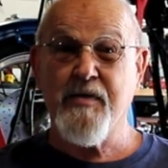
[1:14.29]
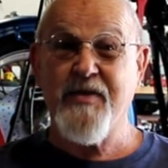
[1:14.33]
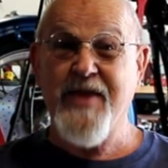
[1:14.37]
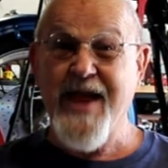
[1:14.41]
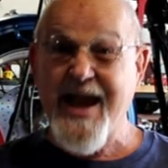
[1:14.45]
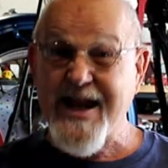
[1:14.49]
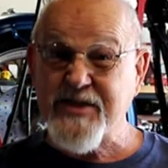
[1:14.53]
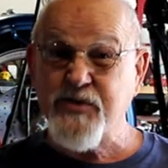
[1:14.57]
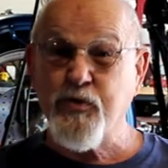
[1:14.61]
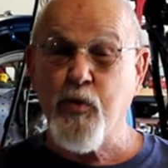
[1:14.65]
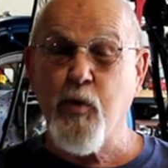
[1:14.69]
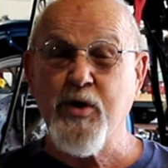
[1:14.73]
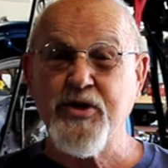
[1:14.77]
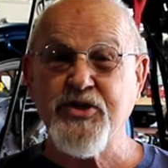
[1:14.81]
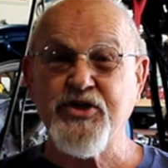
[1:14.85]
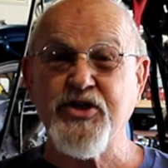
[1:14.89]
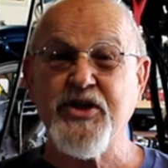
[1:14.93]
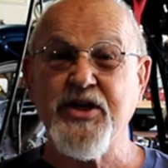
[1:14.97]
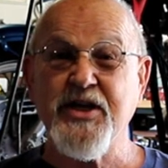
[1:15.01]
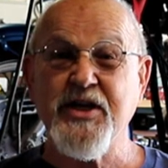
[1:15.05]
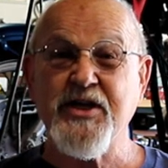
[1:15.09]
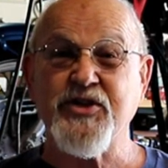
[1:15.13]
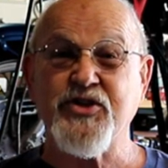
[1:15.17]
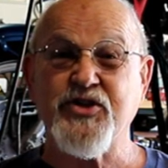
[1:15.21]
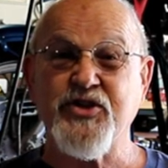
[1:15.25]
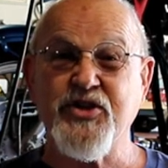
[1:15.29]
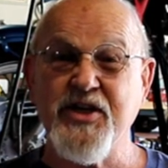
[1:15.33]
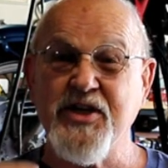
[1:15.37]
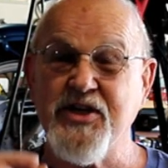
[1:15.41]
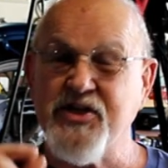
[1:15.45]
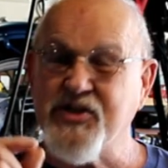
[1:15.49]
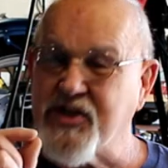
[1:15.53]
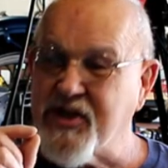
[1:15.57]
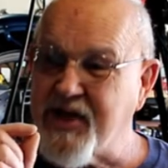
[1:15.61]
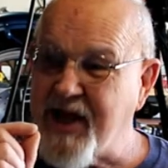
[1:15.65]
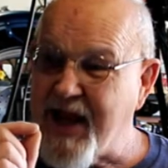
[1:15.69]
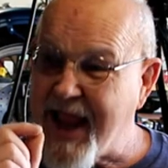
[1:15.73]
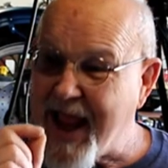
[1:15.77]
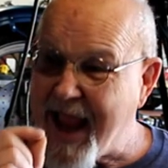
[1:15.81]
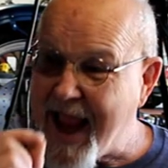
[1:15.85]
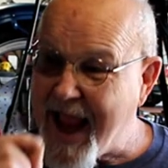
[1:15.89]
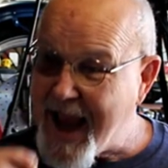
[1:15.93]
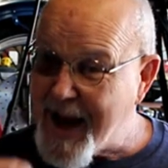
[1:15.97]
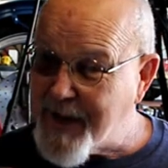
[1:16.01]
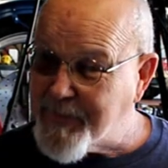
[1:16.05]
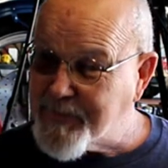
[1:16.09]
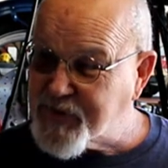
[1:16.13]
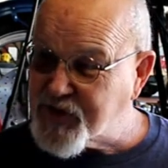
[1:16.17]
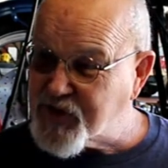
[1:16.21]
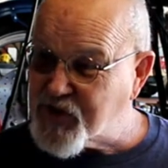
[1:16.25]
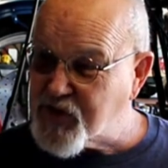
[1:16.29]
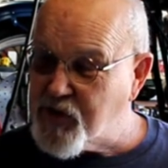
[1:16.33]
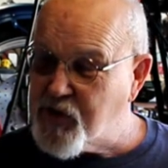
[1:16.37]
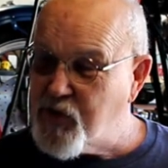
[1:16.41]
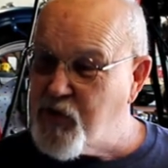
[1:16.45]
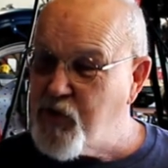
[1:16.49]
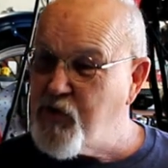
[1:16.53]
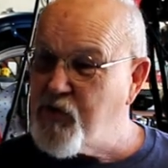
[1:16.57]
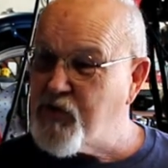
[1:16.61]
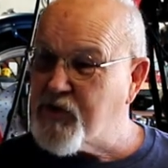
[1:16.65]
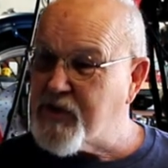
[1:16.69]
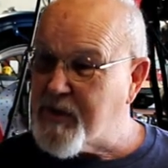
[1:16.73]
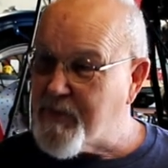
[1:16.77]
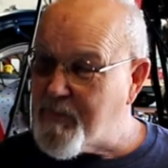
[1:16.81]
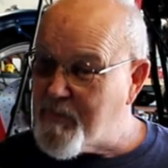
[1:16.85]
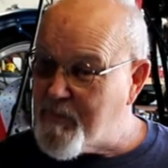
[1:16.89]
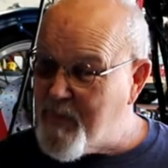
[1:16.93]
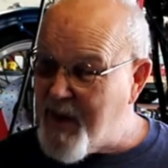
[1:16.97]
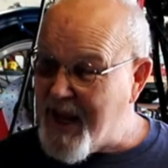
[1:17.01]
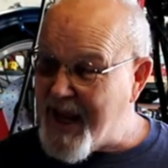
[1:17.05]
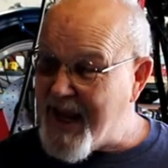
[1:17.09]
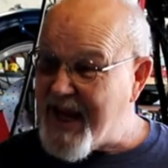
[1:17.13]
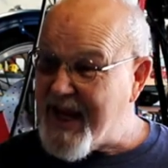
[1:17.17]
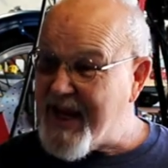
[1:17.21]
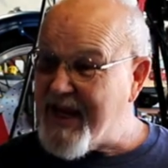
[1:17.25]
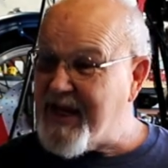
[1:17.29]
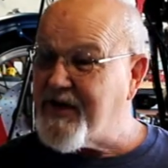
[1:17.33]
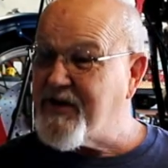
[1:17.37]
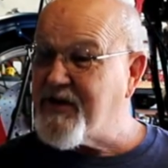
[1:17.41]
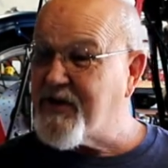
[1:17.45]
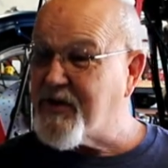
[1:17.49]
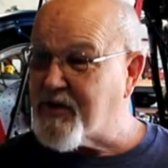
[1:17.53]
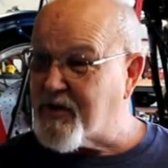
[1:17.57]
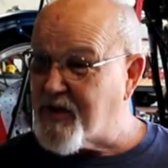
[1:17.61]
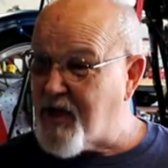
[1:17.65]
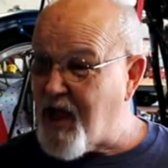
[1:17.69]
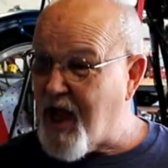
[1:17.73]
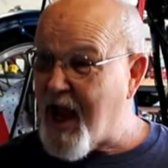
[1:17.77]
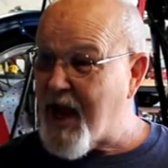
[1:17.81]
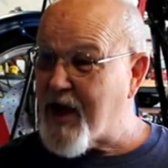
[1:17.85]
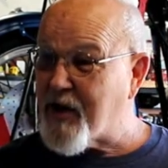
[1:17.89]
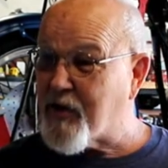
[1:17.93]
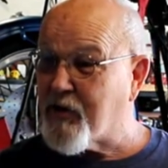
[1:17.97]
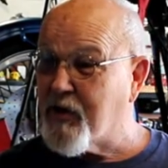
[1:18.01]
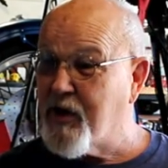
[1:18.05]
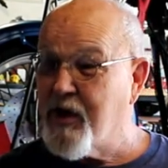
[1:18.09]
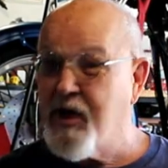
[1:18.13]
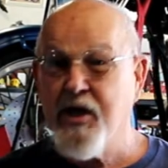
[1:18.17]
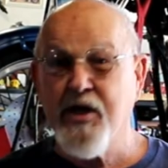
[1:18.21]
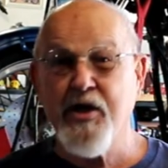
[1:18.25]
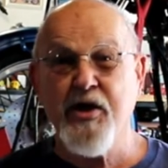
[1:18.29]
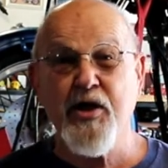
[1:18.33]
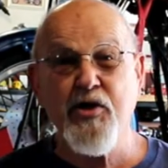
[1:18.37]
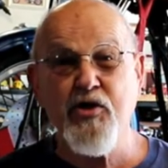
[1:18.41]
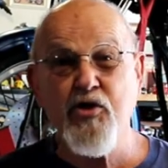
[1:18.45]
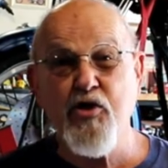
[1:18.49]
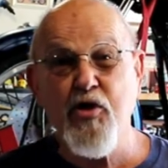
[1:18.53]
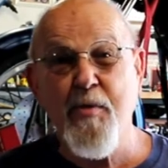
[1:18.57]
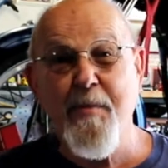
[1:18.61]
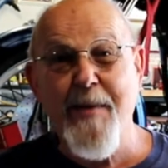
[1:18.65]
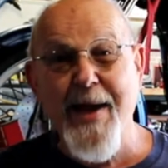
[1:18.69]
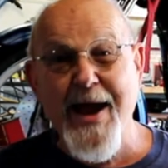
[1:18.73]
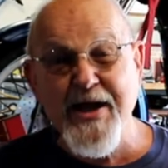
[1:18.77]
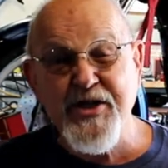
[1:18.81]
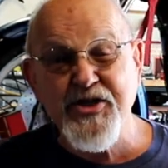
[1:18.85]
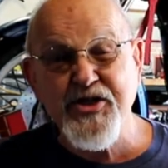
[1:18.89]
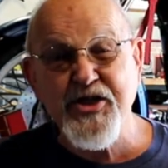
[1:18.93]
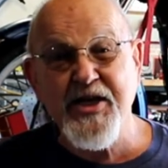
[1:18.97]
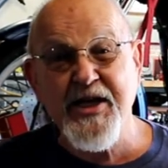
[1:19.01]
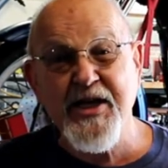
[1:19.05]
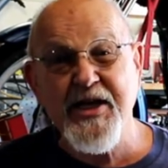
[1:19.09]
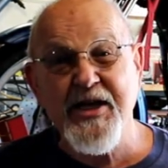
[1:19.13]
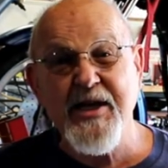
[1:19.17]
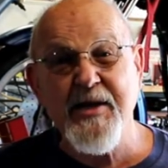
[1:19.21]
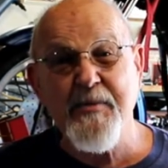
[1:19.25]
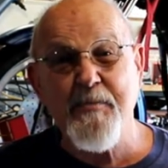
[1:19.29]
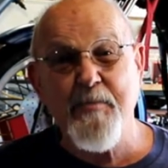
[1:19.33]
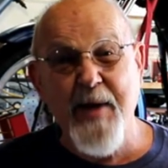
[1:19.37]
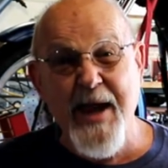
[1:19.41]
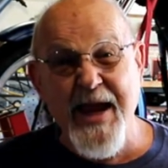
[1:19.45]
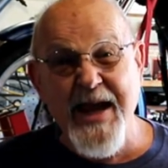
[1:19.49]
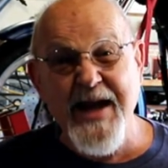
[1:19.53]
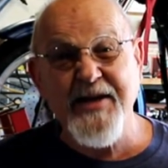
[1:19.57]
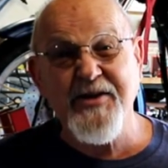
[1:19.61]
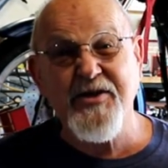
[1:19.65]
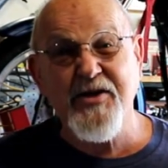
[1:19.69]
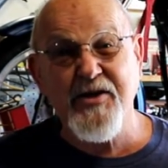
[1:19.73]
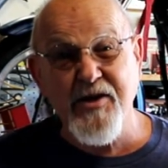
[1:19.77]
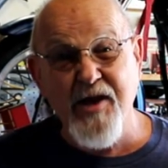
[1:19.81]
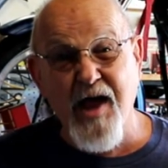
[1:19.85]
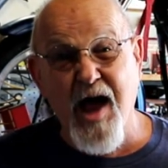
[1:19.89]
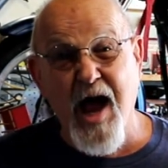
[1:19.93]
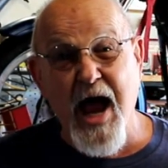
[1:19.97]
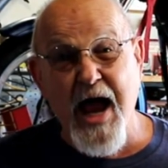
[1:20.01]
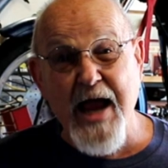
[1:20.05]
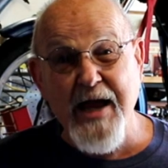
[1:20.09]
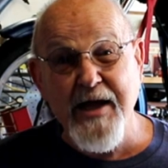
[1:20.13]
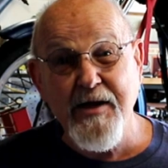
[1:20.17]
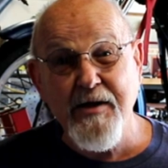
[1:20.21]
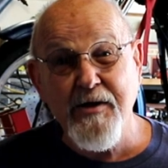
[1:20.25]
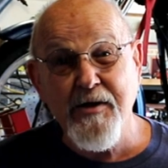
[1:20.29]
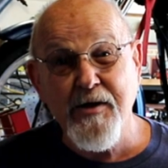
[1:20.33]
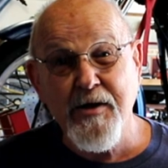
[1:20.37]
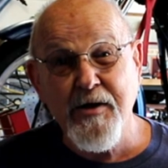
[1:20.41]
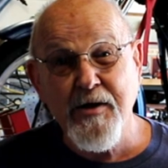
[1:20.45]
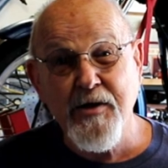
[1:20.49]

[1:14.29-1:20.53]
That's what she is. She is an absolute paid liar. Can you imagine getting paid to lie?